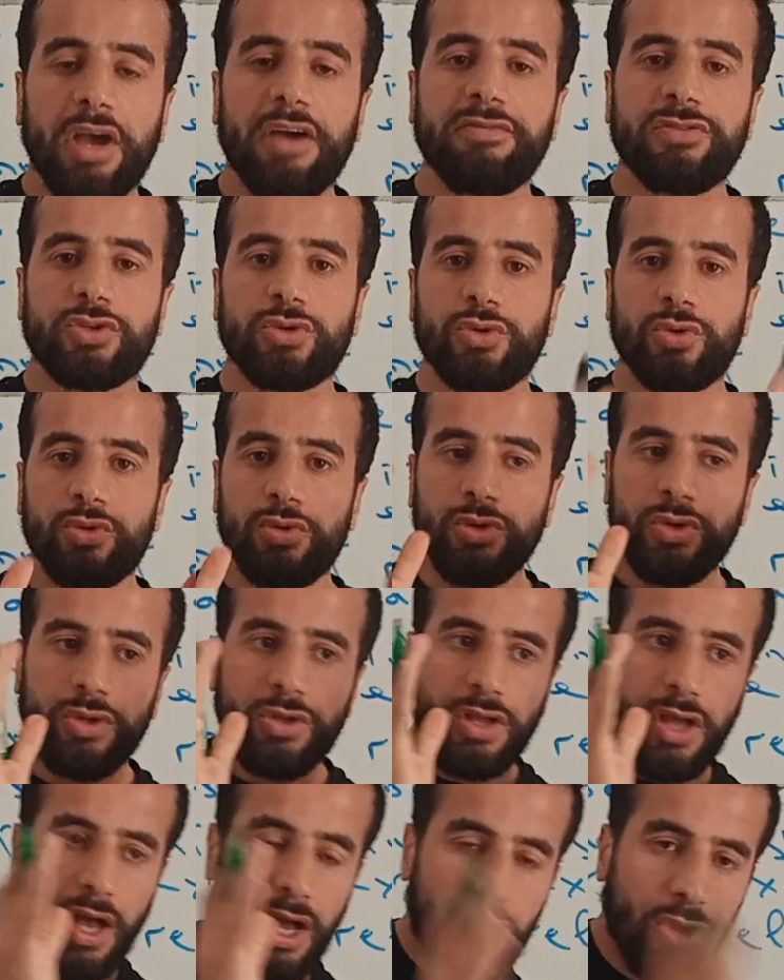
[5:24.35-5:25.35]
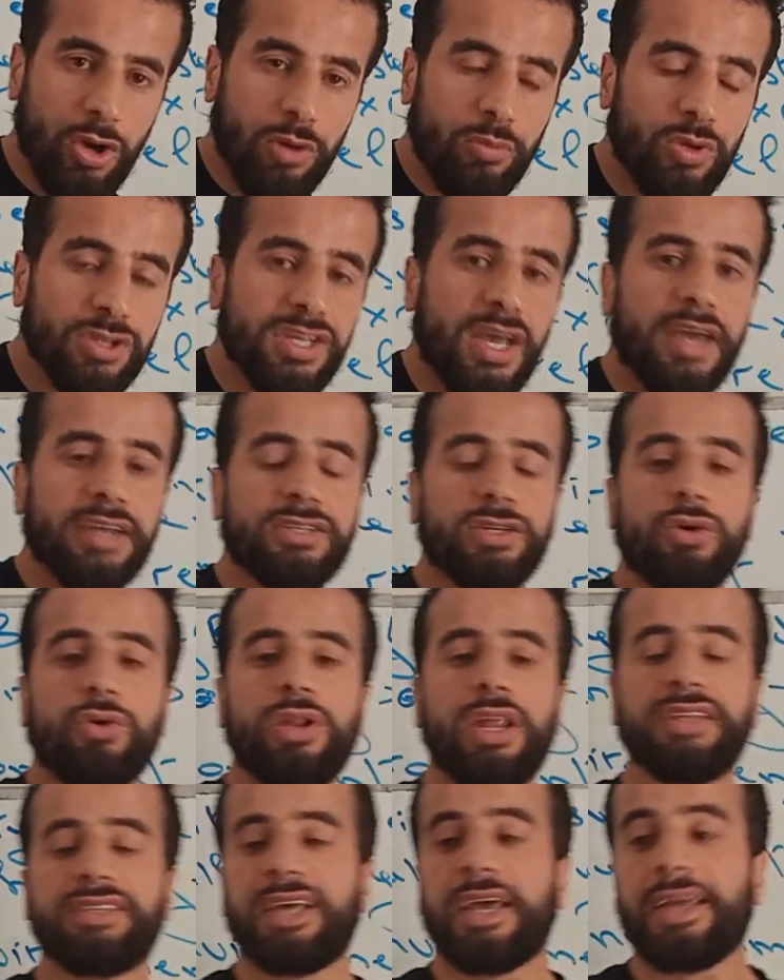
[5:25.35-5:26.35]
have to accommodate,
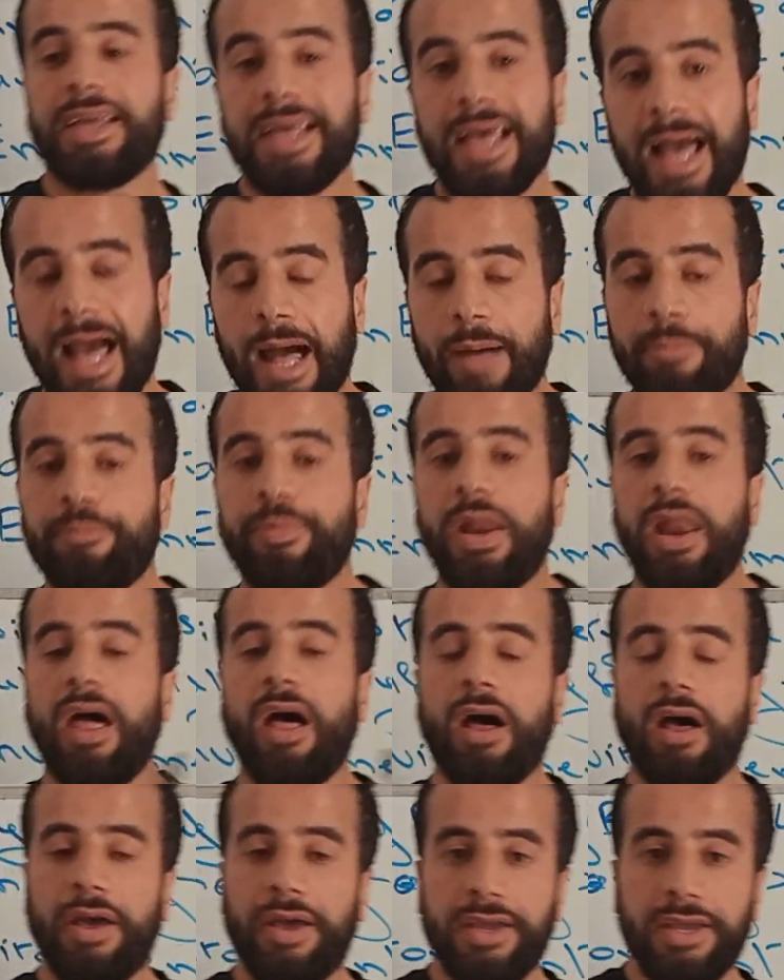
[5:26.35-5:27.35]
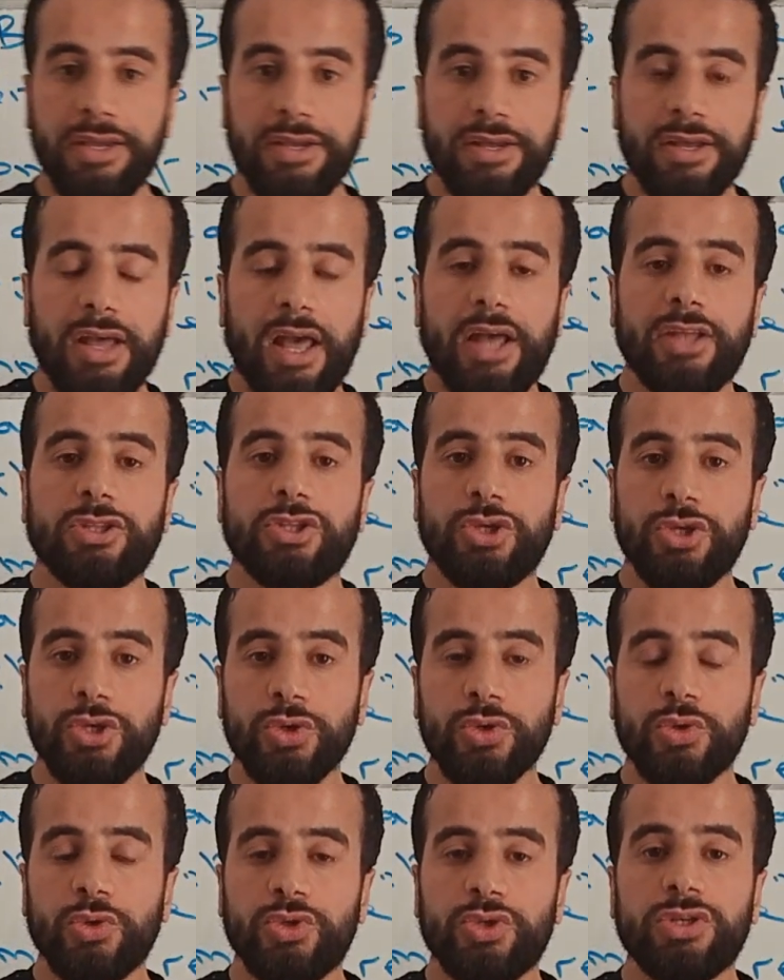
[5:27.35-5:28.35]
or let's say apply and
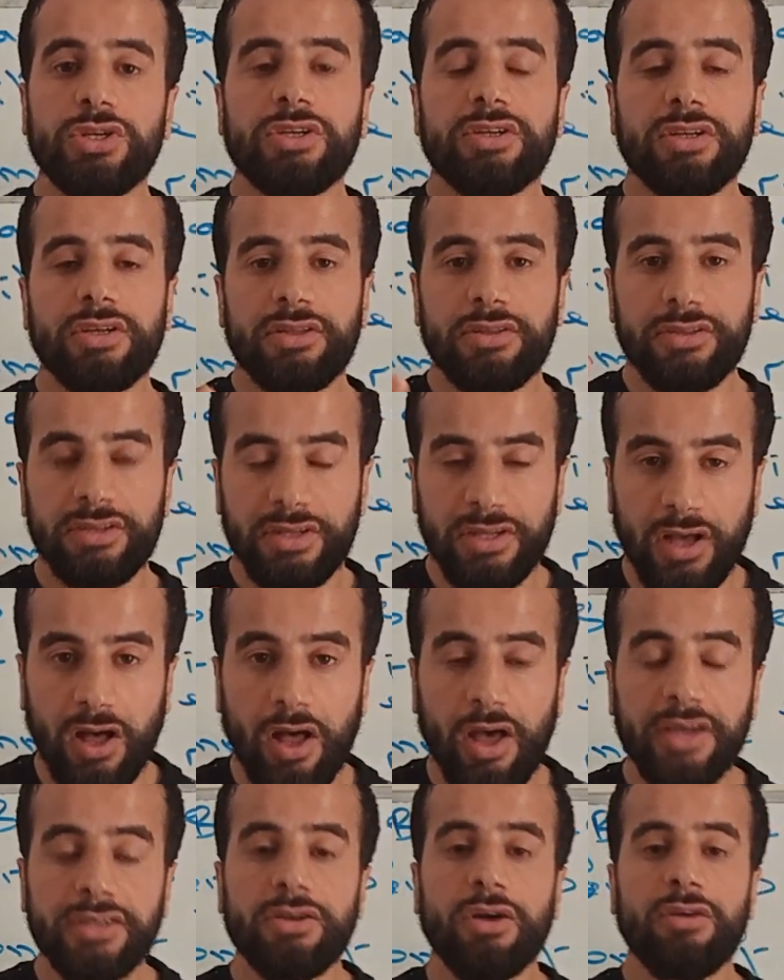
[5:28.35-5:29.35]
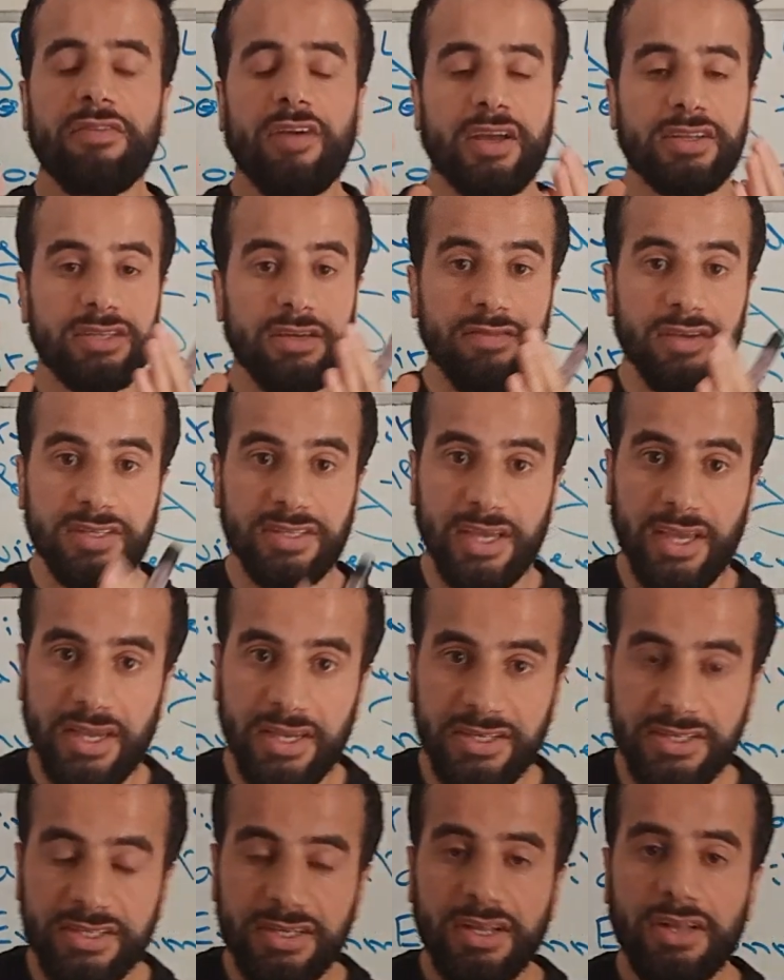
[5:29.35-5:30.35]
use the kind of
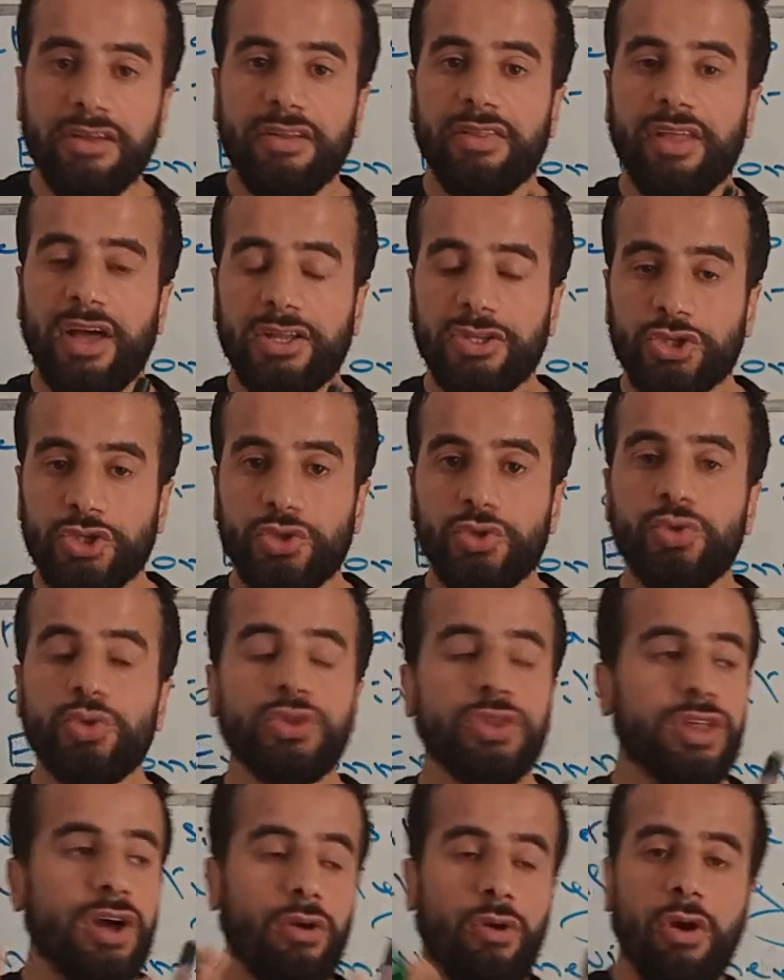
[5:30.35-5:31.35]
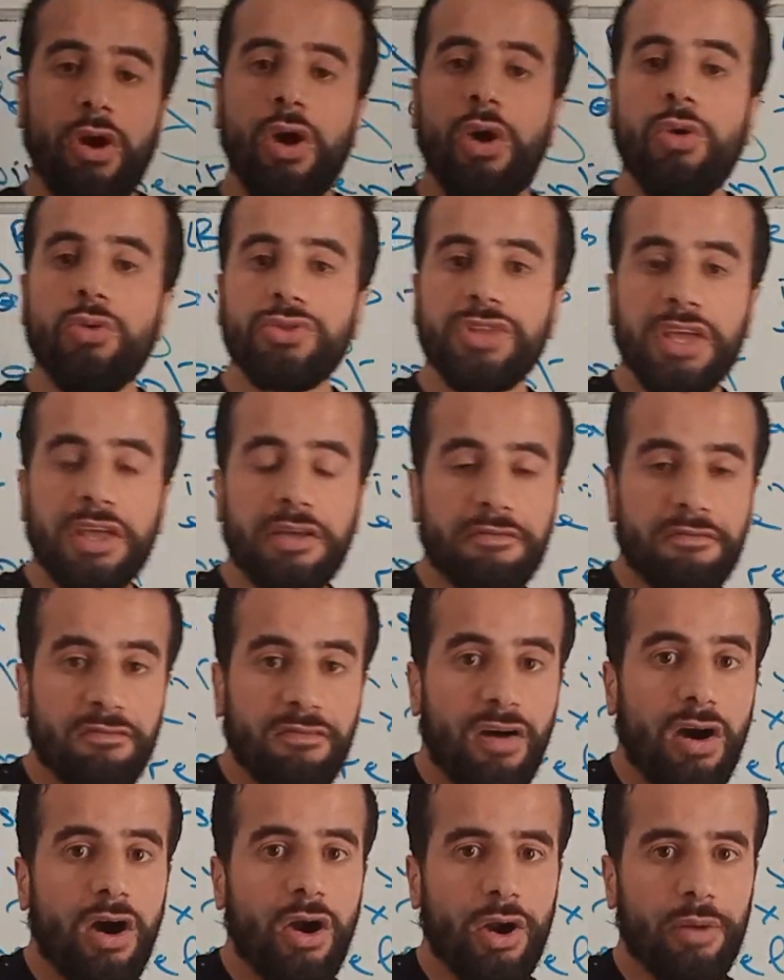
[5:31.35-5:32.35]
activities that suit their own
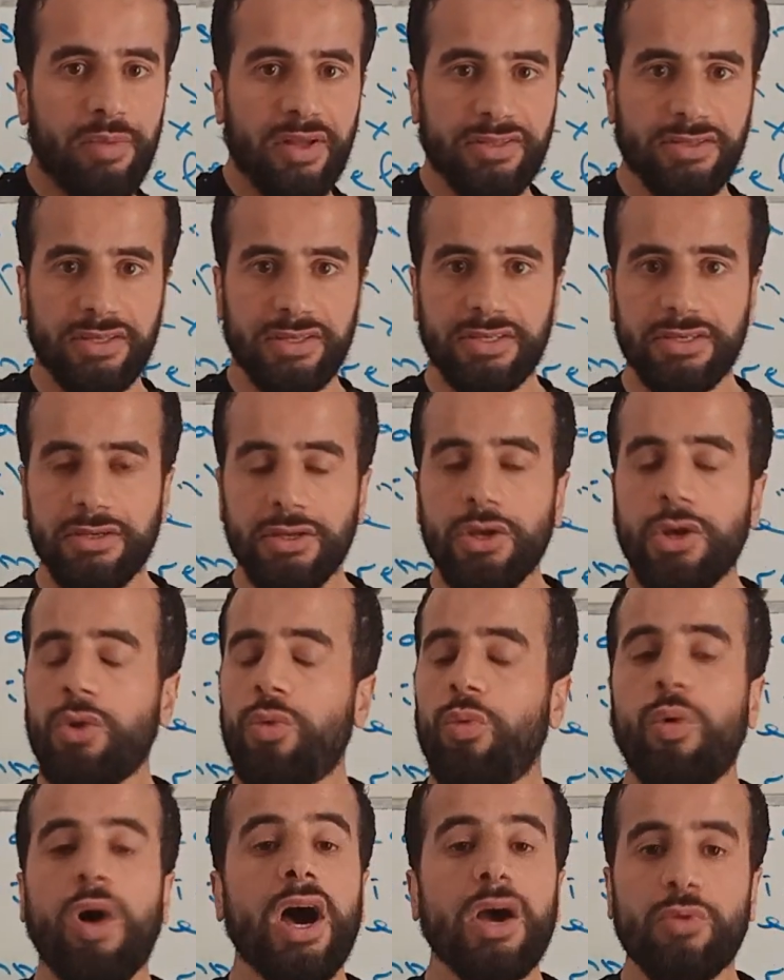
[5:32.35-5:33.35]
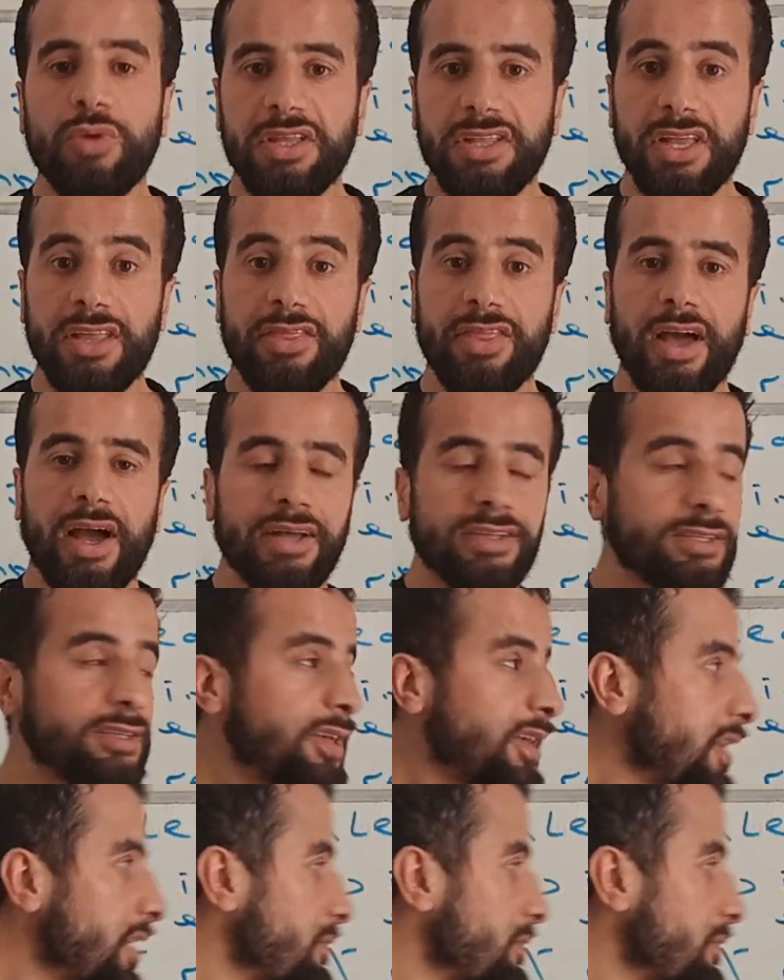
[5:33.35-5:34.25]
environments. Why we need that?